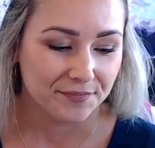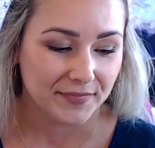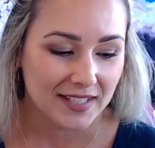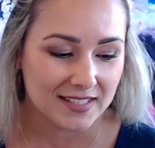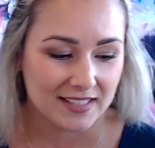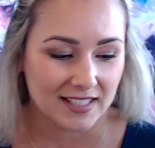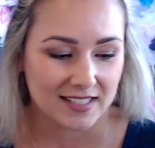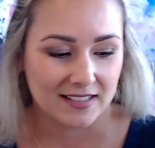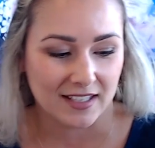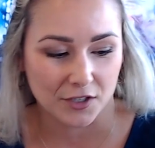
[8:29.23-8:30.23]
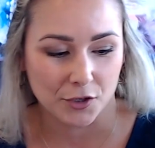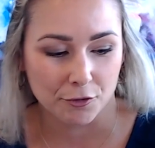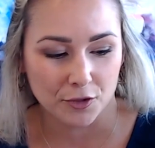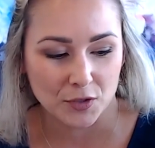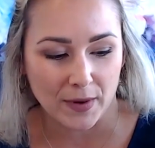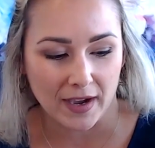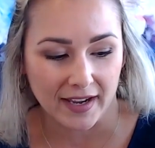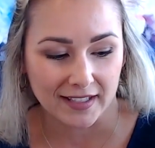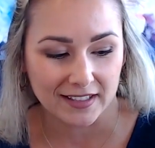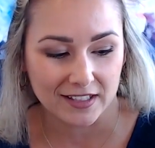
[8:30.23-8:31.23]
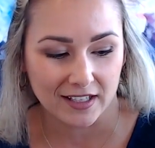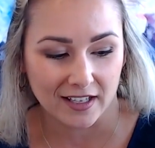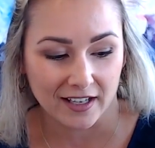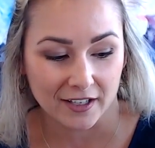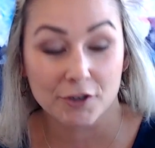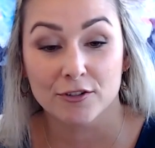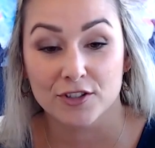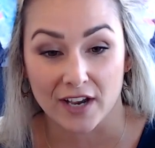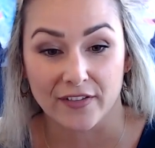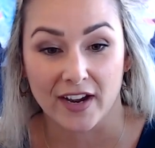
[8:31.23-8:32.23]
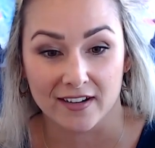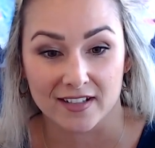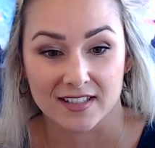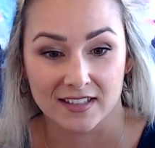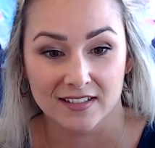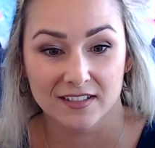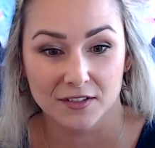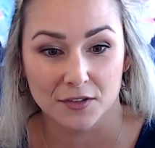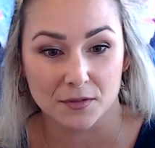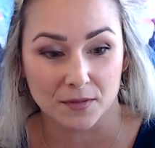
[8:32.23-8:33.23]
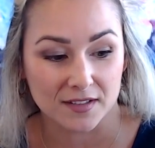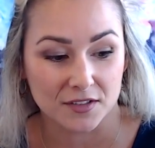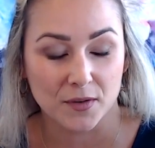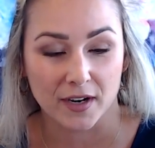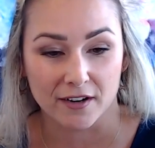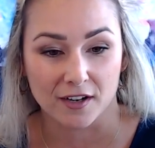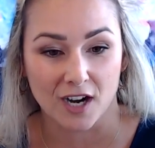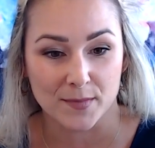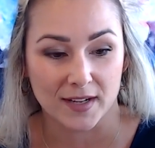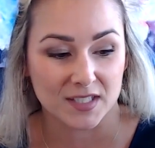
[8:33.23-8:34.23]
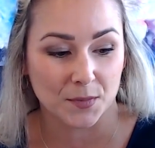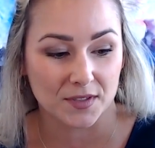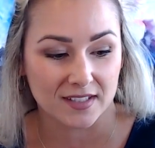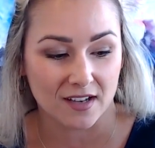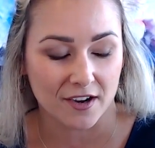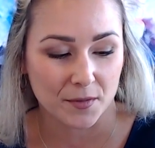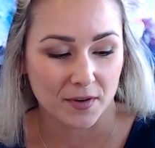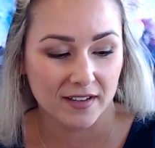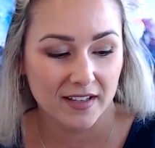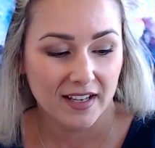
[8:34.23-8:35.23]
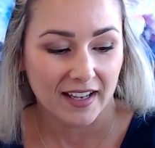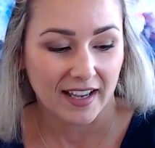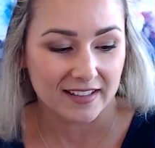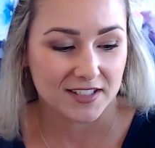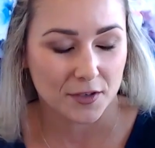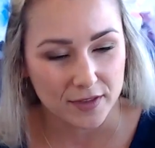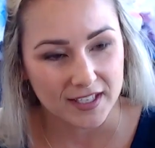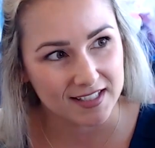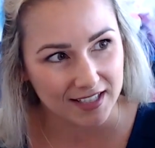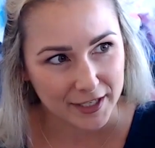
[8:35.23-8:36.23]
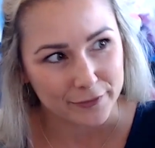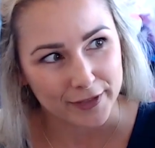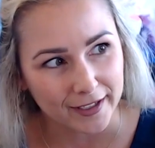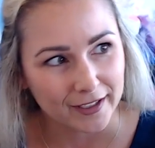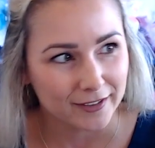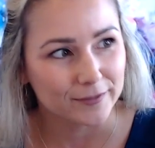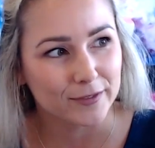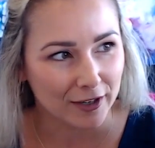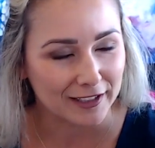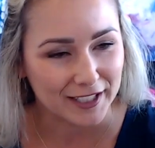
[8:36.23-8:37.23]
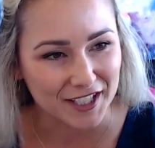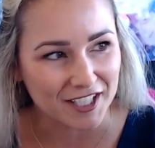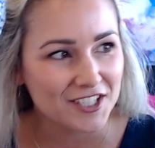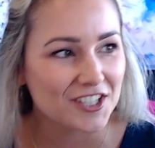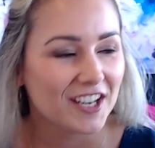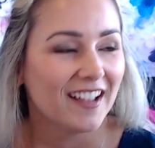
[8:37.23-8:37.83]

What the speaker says: He's a designated crew by Crew Jeff Harrison, who runs New Era Combat Sports in Ottawa. And so he's kind of like our lineage.